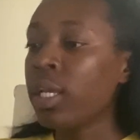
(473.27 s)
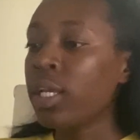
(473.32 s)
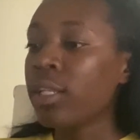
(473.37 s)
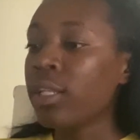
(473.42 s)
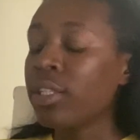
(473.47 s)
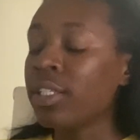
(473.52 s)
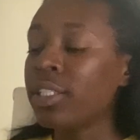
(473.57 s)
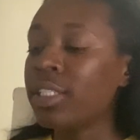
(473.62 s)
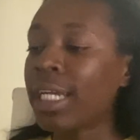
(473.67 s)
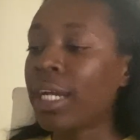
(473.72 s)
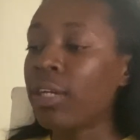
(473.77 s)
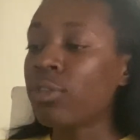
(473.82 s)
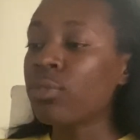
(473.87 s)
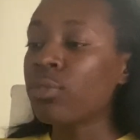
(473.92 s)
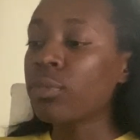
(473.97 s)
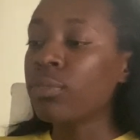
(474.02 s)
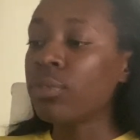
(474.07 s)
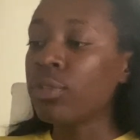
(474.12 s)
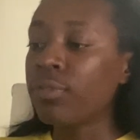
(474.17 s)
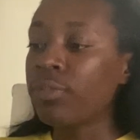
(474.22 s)
The
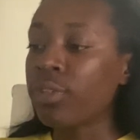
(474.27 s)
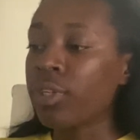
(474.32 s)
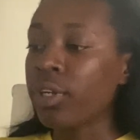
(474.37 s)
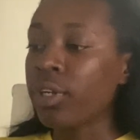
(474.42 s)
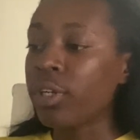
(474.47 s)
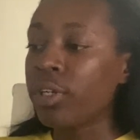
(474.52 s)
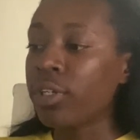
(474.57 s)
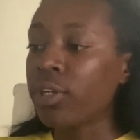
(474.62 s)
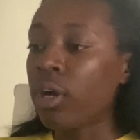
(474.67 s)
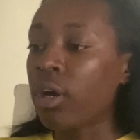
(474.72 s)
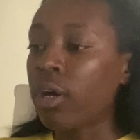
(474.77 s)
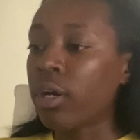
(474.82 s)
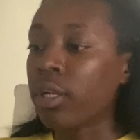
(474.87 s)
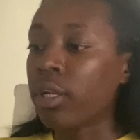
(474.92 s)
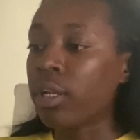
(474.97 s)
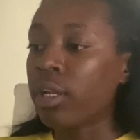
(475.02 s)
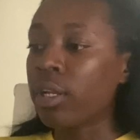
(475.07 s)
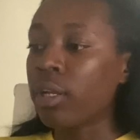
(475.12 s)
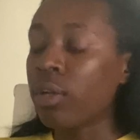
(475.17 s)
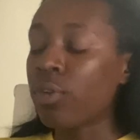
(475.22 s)
downward move occurred
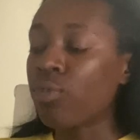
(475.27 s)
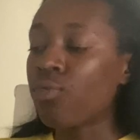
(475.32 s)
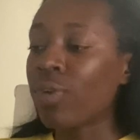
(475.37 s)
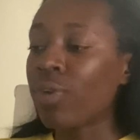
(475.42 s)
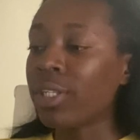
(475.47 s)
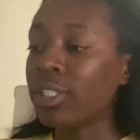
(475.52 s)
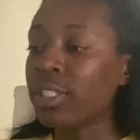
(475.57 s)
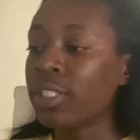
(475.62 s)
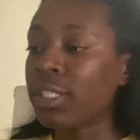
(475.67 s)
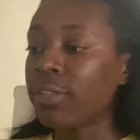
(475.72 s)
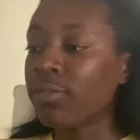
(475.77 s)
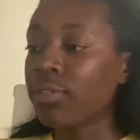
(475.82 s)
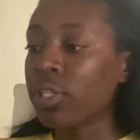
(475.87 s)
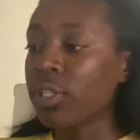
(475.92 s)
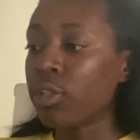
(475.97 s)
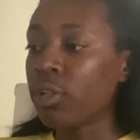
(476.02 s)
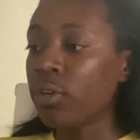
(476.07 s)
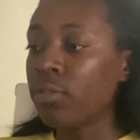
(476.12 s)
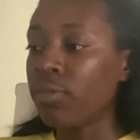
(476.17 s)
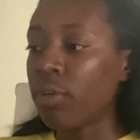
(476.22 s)
on relatively
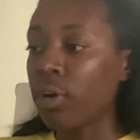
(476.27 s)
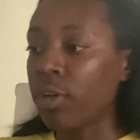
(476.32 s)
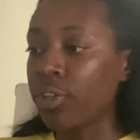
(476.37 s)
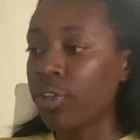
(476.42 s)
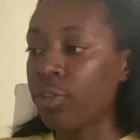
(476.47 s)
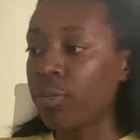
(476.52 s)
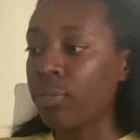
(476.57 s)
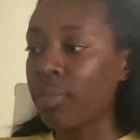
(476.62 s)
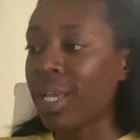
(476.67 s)
low volume,